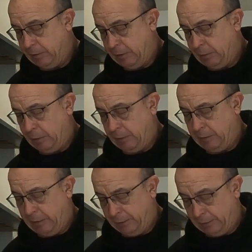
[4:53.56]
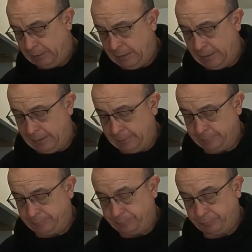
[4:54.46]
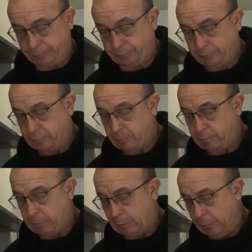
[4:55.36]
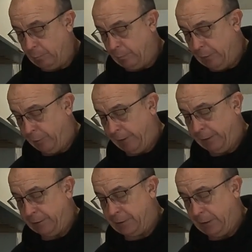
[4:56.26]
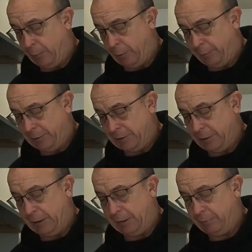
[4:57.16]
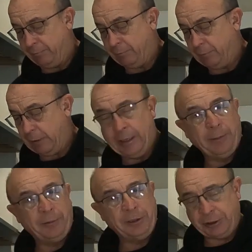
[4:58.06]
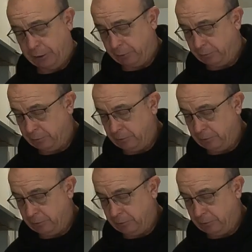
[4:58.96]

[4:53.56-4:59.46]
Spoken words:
At the end of the day, when you're eating this, you don't want to be just eating an empty shell.